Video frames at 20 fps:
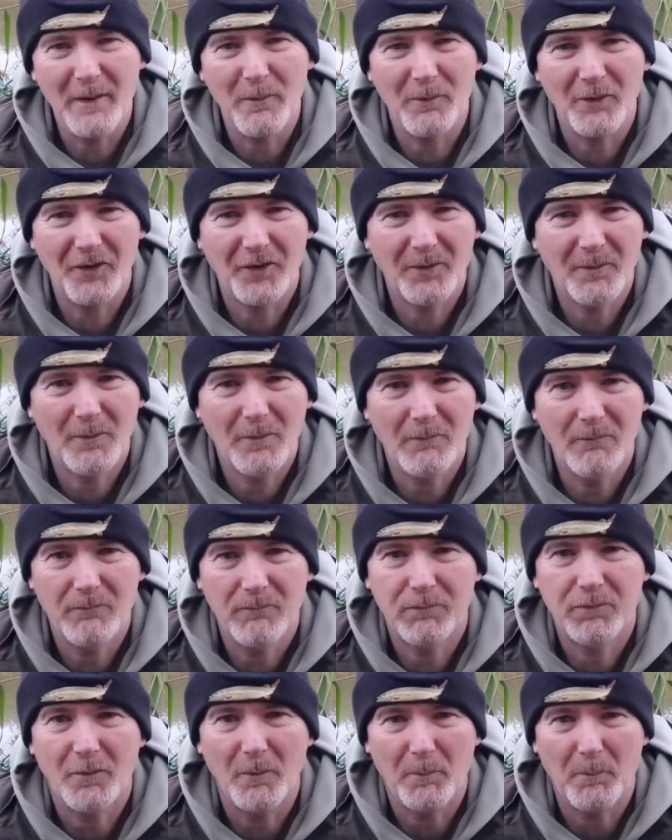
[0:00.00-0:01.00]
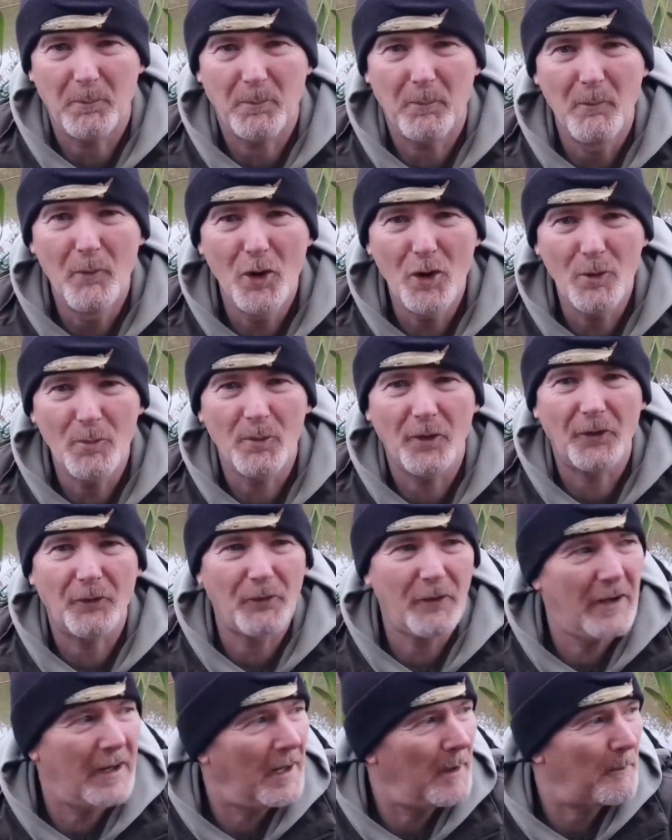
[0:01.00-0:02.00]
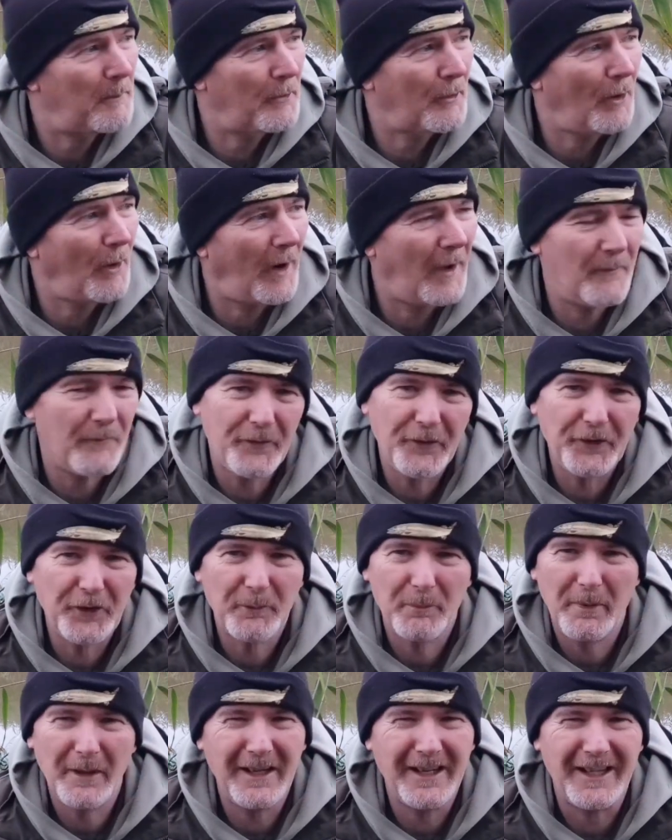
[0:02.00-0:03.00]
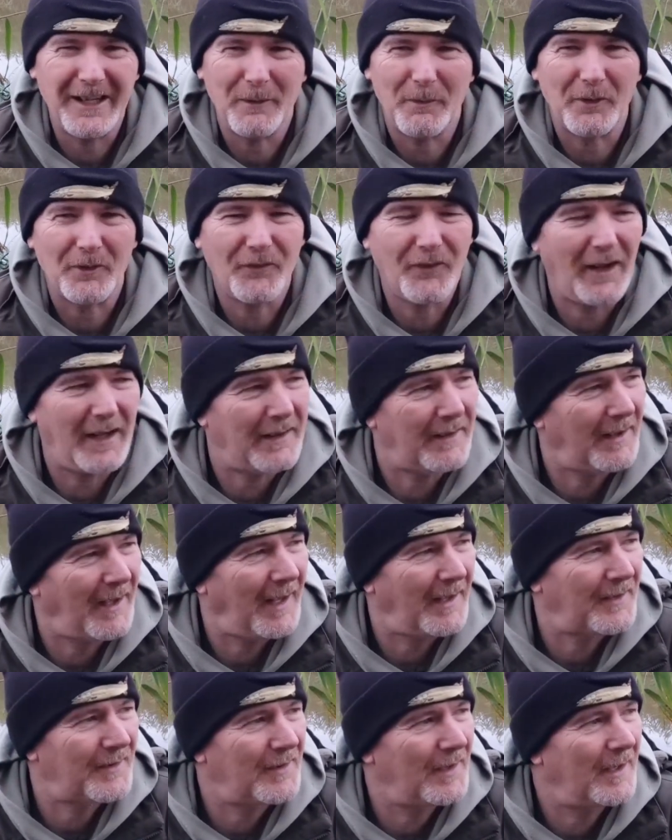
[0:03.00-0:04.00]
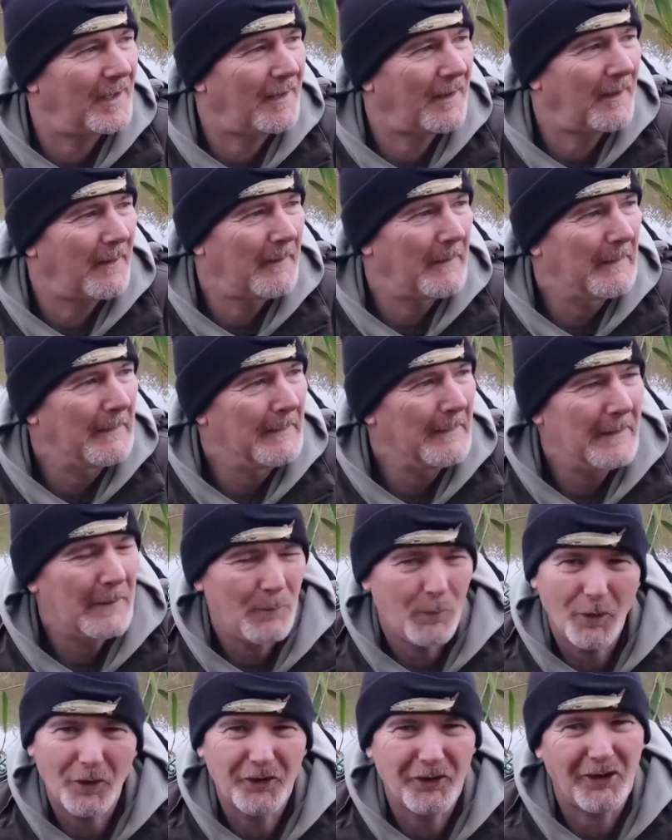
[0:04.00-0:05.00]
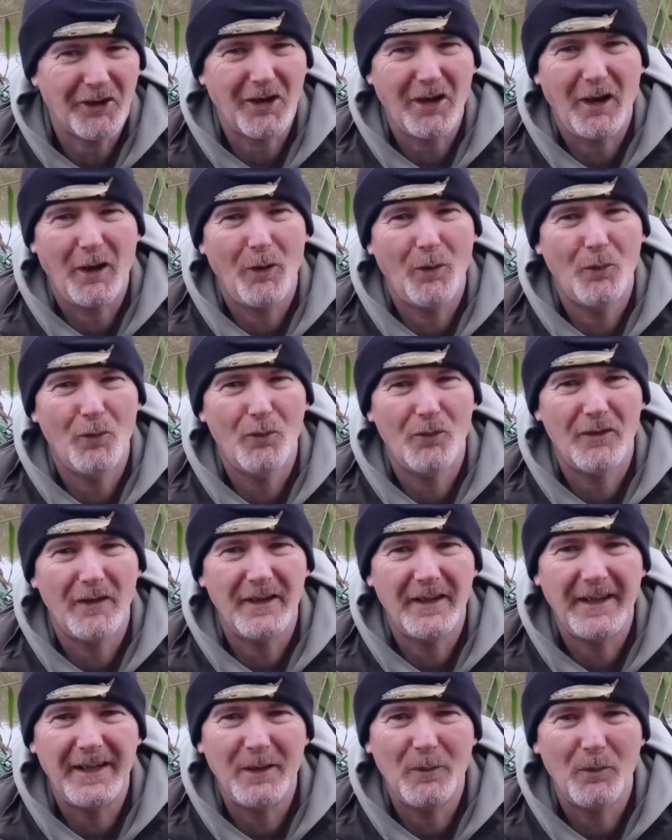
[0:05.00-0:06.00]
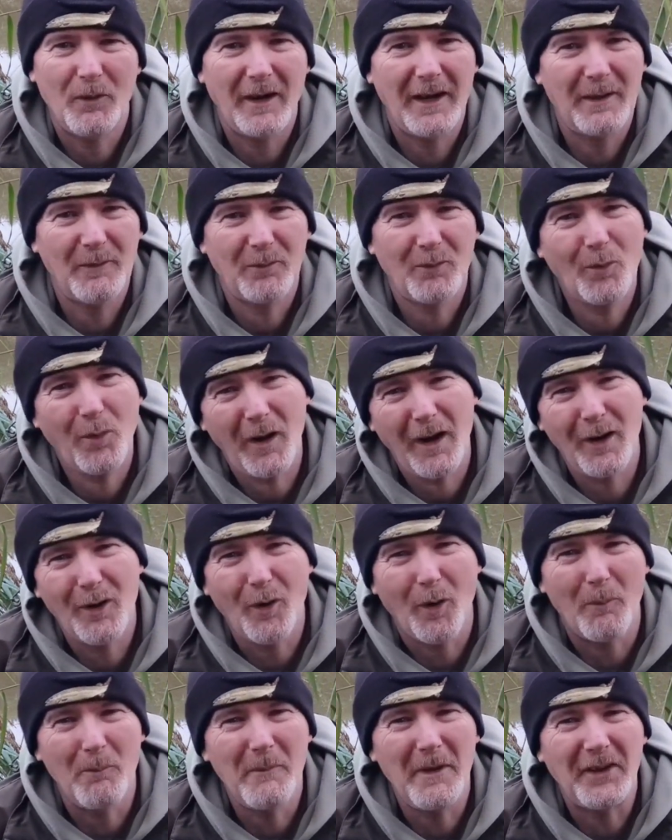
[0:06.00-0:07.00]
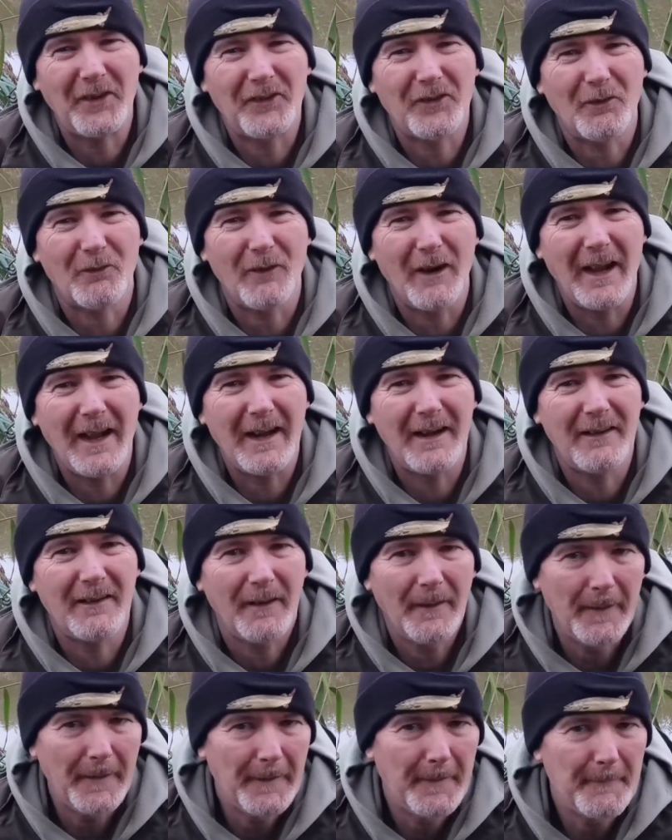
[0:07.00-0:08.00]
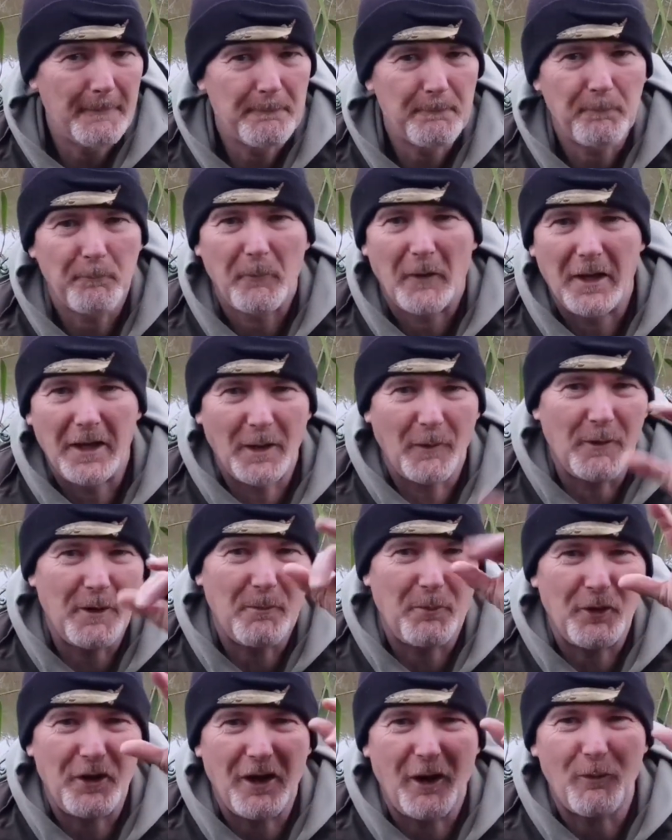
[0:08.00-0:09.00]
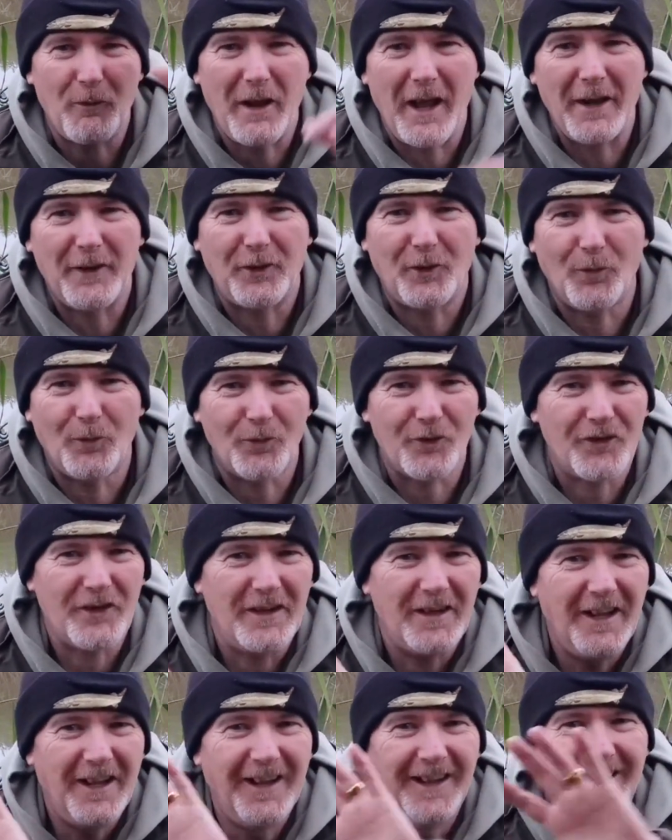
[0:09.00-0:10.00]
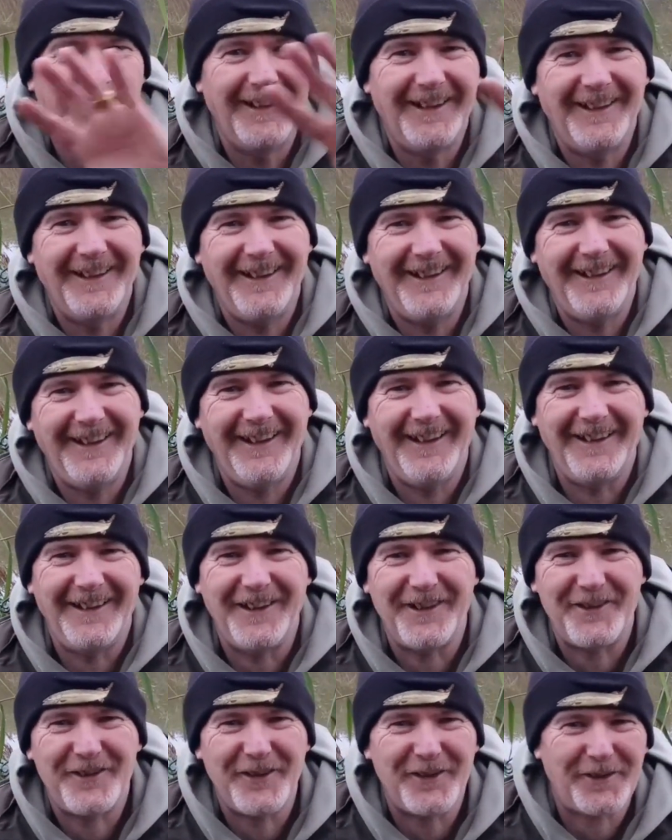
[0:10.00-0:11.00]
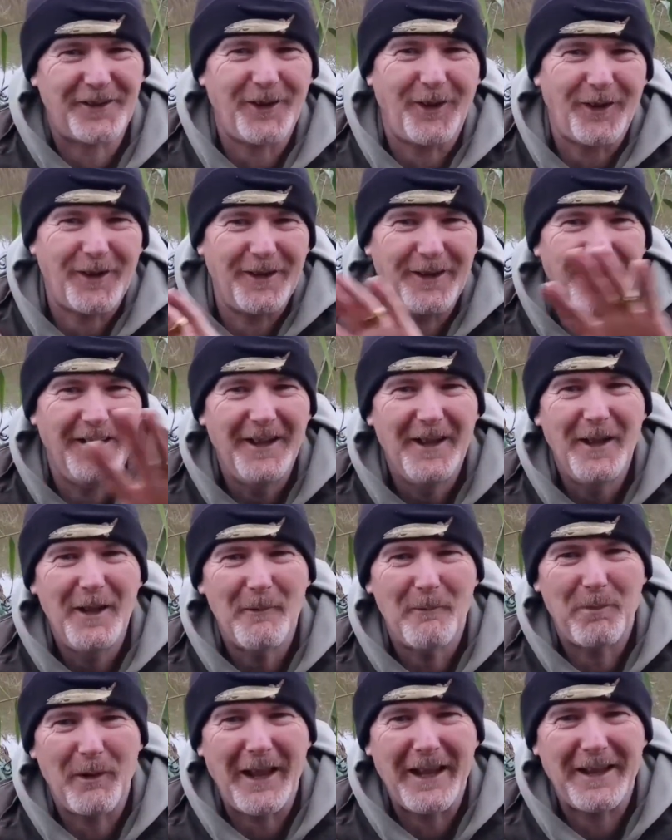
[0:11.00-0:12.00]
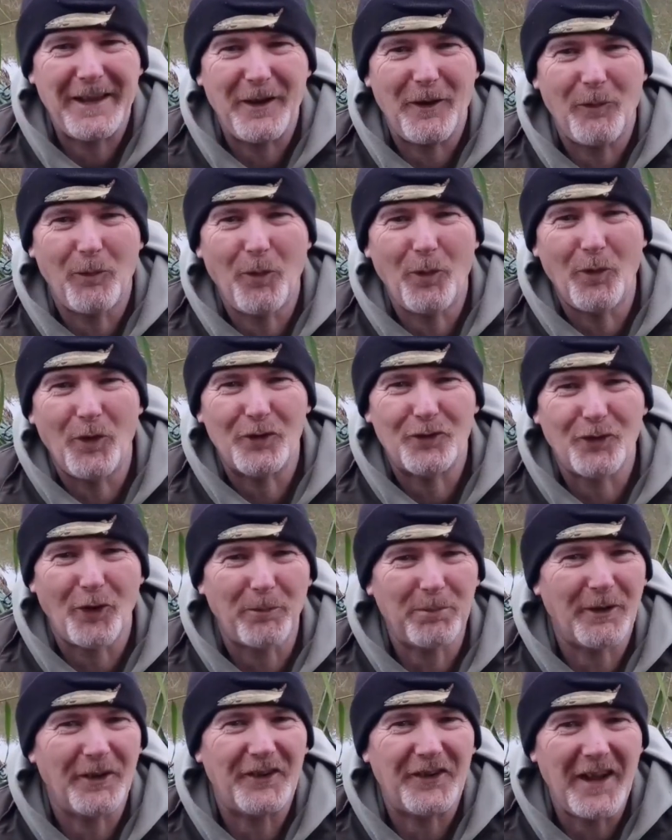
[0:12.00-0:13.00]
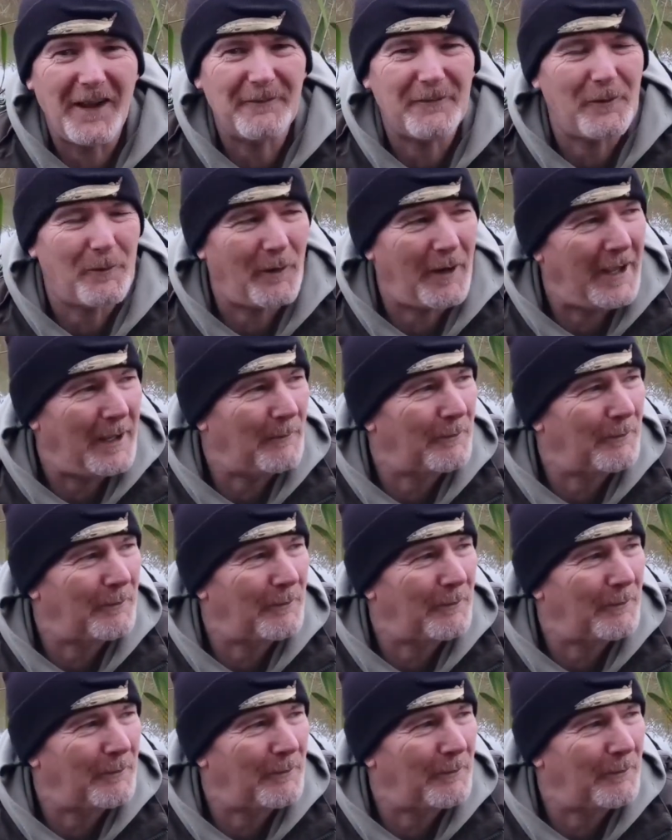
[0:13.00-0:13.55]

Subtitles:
The moon was really bright, visibility was fantastic, it wasn't cold in any way. Quite a lot of mist around, you know, when you put your old head torch in and it's just like a blanket of water droplets everywhere.